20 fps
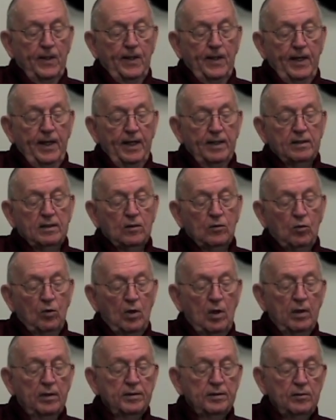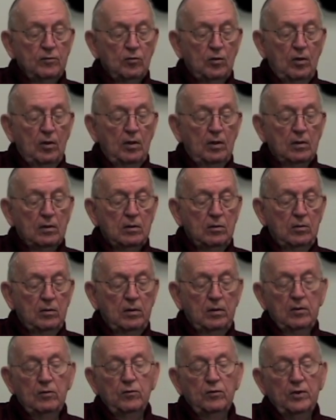at the Quality Royal
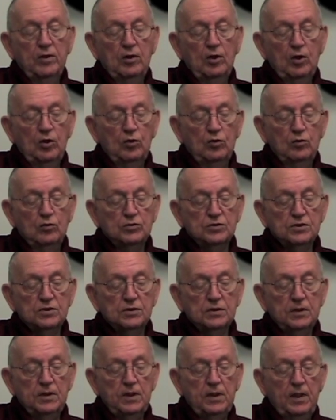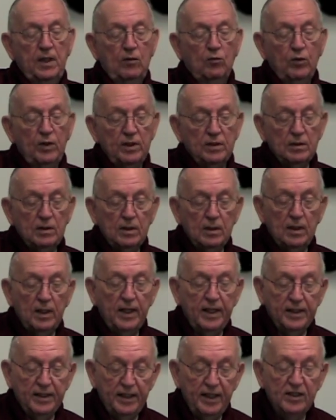corner with a hose. And
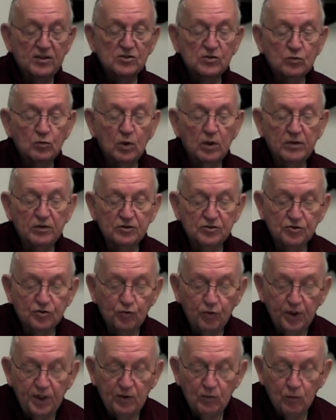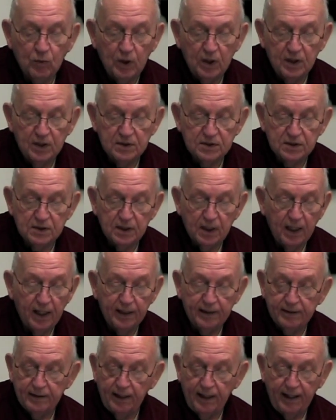I guessed where the street was.
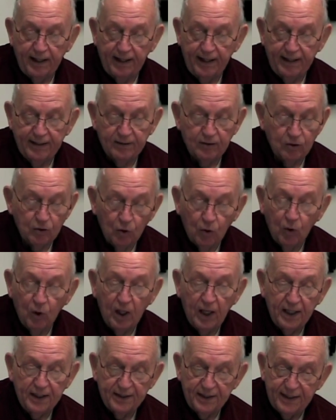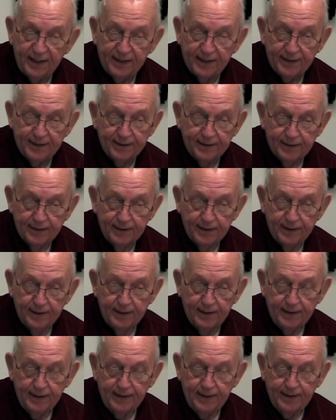I had no idea
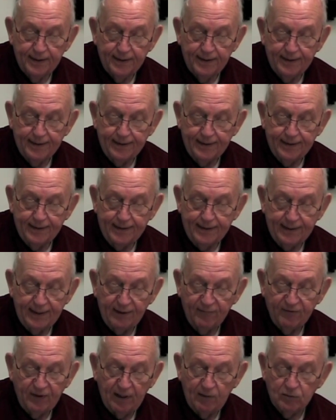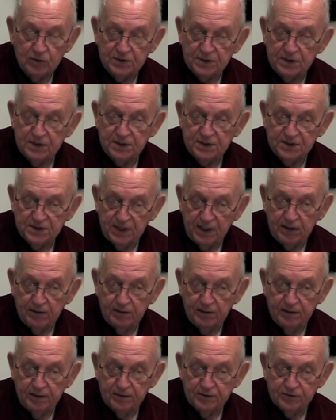if I was in the
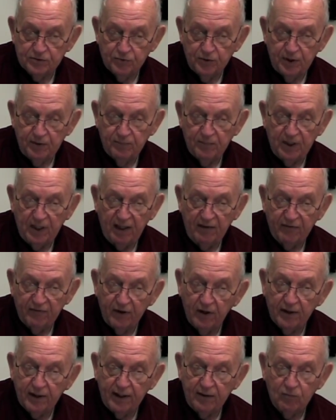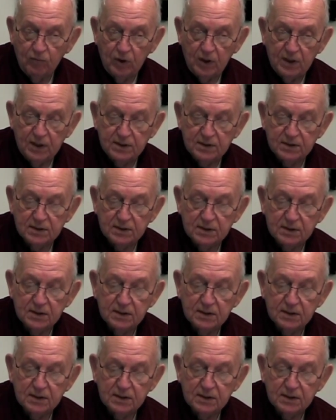center of the street, but I thought I was.